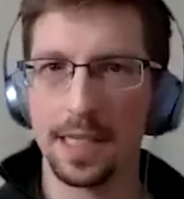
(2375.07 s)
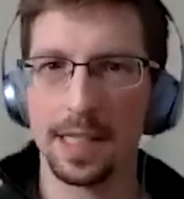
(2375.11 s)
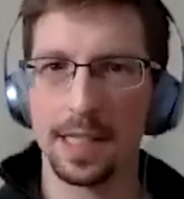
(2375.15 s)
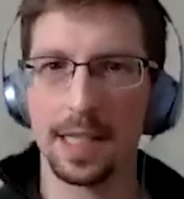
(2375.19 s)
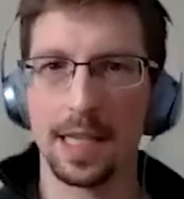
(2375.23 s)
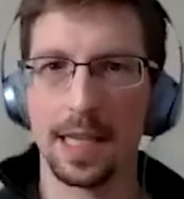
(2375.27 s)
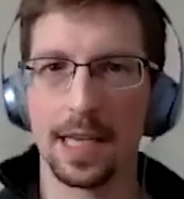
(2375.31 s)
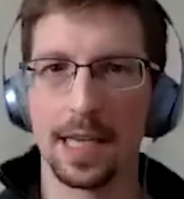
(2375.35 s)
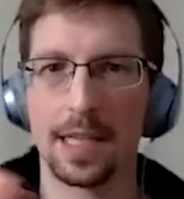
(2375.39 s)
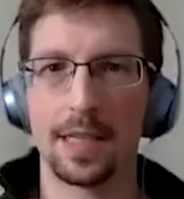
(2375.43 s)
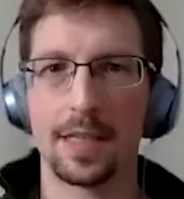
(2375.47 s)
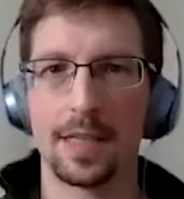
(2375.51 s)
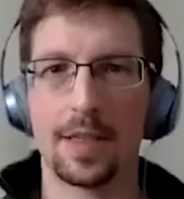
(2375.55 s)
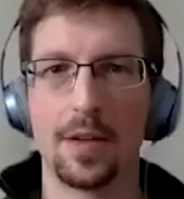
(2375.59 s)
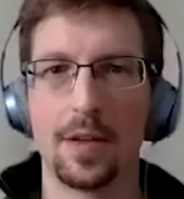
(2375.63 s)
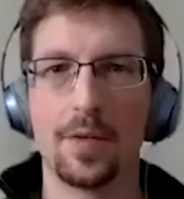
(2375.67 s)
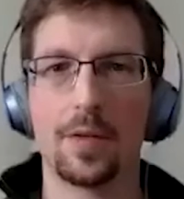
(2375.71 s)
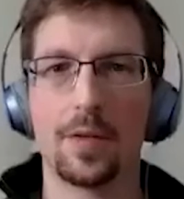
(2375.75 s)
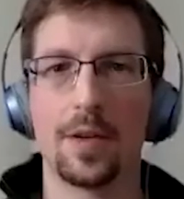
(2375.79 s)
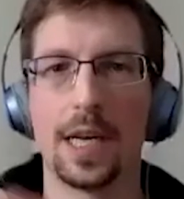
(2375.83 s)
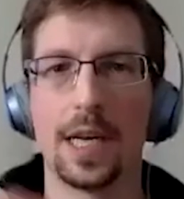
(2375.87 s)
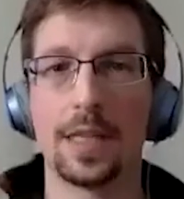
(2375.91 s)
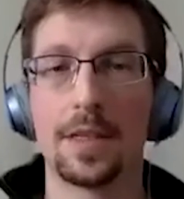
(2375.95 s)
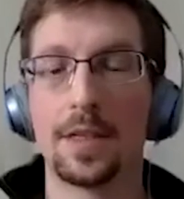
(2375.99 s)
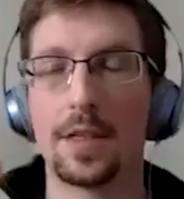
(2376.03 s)
Mm-hmm. Like,
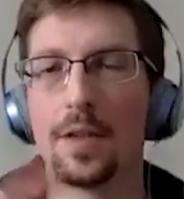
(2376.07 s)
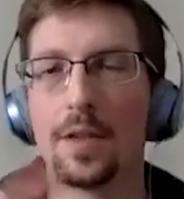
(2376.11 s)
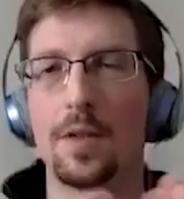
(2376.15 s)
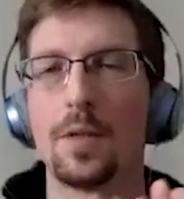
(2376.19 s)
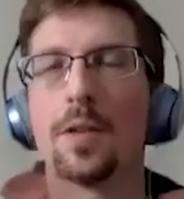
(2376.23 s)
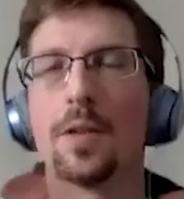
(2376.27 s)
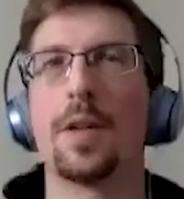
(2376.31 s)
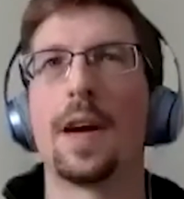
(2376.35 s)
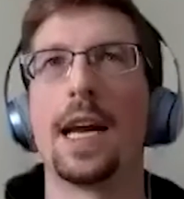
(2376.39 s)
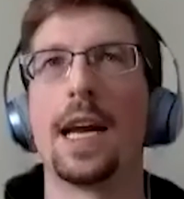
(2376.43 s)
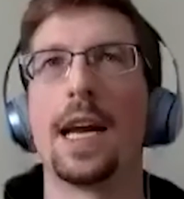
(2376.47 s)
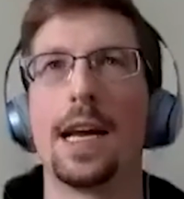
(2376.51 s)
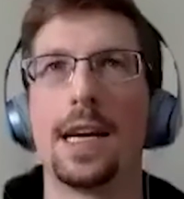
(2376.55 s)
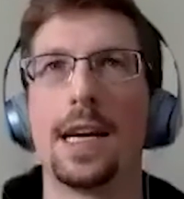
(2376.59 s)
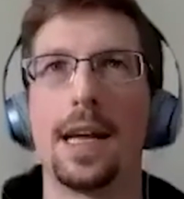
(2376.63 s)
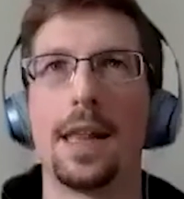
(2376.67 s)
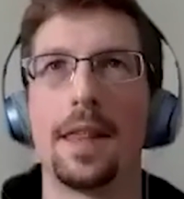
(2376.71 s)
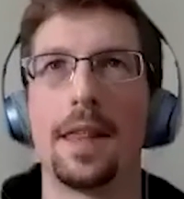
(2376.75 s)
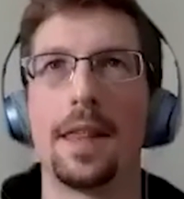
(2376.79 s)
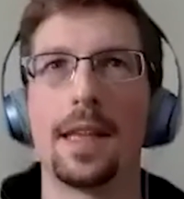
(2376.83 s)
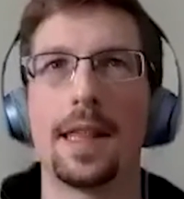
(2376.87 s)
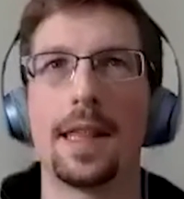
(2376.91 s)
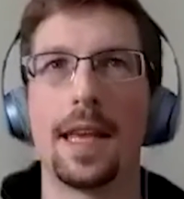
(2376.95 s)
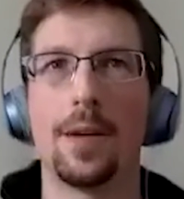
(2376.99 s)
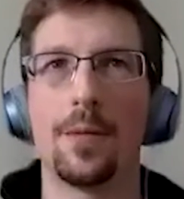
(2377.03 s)
it's so great. And I
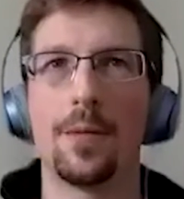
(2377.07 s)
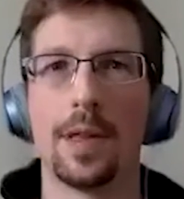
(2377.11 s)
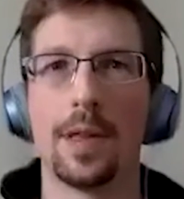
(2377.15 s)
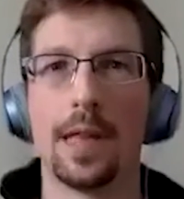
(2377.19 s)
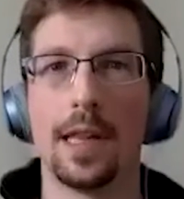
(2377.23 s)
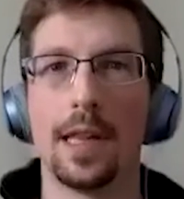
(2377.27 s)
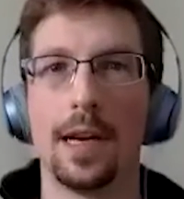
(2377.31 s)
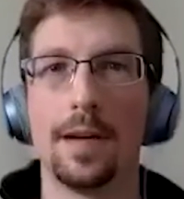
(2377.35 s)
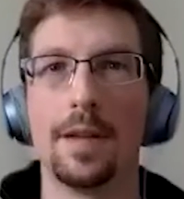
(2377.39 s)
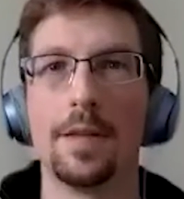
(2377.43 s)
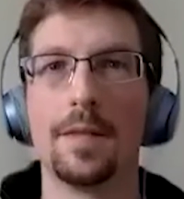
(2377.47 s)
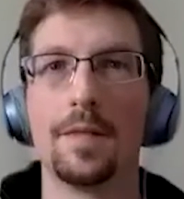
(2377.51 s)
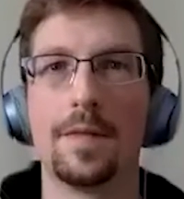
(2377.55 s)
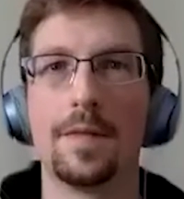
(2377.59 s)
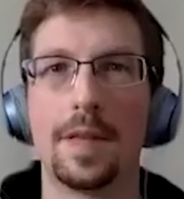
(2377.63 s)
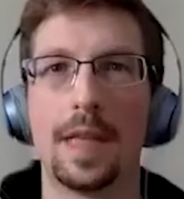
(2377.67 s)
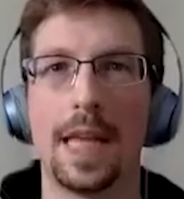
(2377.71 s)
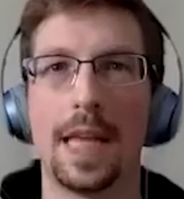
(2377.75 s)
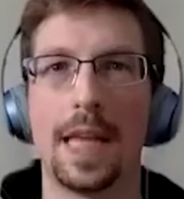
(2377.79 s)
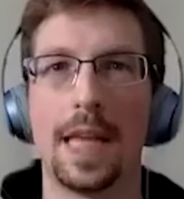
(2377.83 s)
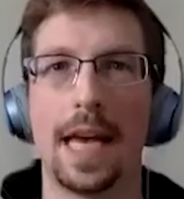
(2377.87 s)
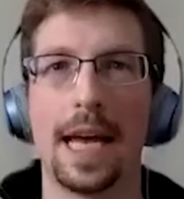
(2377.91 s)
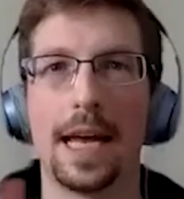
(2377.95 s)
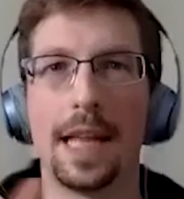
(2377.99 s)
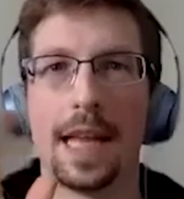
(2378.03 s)
think they would love
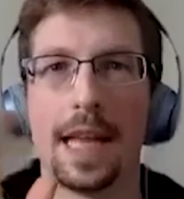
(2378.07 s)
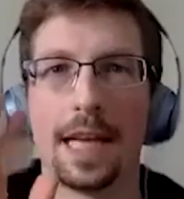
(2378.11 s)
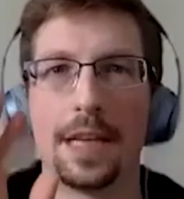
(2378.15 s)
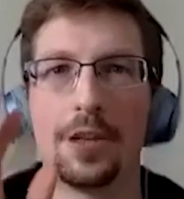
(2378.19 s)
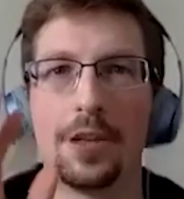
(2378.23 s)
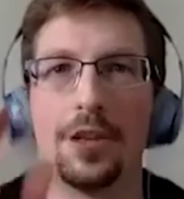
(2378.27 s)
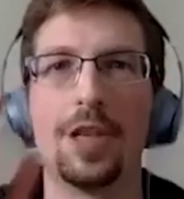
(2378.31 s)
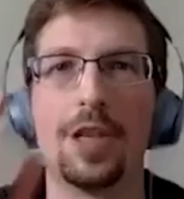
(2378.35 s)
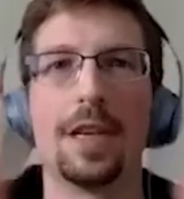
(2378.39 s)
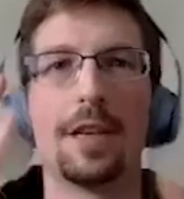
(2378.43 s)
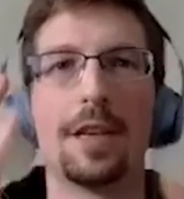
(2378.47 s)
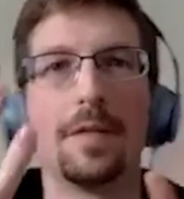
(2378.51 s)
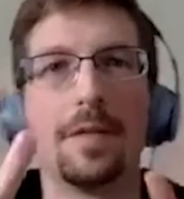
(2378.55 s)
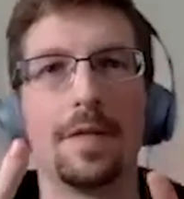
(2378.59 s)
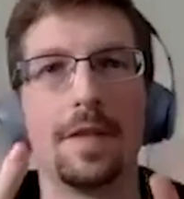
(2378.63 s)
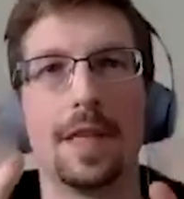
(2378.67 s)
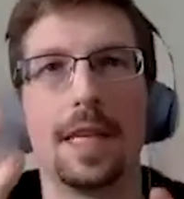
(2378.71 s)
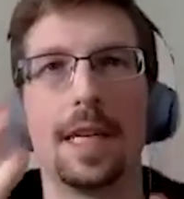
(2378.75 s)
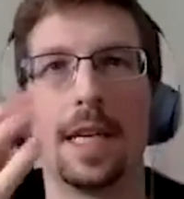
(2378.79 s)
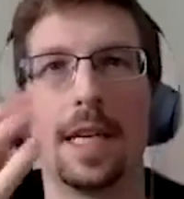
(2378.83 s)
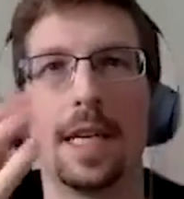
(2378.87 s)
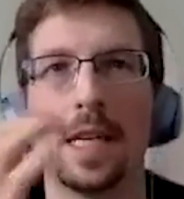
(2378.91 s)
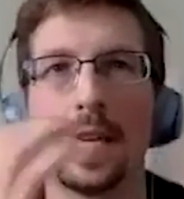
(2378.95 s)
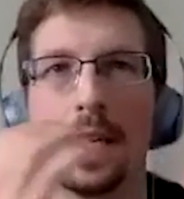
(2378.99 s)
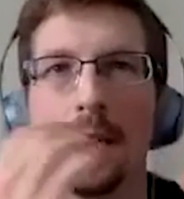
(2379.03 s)
that like shift
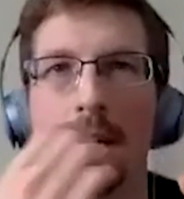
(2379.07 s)
in